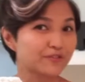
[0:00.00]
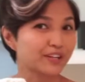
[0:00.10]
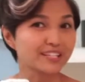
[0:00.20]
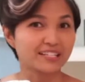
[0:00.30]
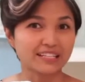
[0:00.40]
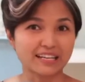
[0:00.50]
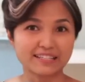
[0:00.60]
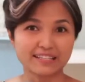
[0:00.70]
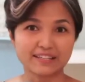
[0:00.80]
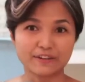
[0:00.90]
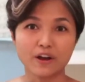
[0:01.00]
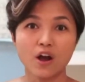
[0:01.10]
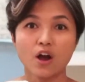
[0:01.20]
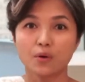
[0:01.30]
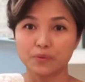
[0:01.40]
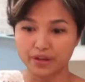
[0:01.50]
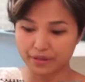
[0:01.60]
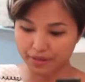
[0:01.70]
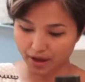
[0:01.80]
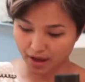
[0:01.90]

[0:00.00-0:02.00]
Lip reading: is resting nicely here with